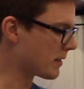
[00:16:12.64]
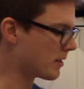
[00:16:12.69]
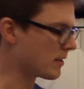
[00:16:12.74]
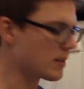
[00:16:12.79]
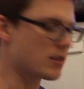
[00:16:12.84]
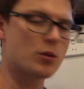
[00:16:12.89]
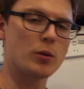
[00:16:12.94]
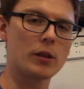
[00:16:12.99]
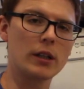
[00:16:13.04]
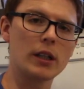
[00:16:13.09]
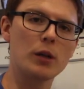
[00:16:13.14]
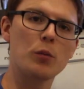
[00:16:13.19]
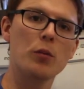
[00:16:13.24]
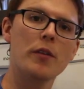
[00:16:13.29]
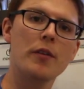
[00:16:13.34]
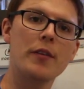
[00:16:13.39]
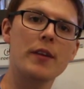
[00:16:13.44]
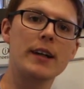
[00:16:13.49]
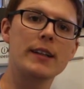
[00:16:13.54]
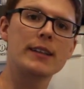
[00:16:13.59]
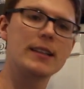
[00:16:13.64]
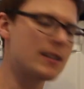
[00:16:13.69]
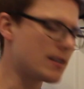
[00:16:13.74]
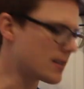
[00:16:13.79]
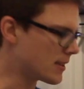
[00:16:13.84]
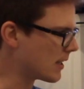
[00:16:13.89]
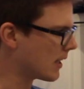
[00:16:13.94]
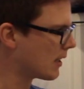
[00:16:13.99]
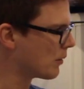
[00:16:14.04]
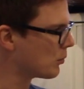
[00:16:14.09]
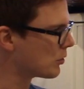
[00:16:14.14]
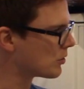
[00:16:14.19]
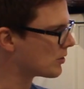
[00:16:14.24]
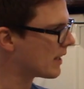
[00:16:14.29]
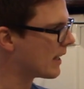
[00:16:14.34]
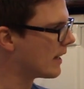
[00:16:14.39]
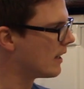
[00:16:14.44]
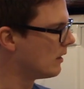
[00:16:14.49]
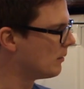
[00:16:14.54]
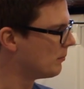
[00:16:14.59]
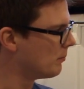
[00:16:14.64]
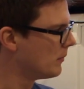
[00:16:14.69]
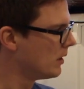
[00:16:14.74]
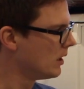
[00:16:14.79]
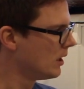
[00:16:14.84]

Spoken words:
to this quickly. One thing I didn't say was that,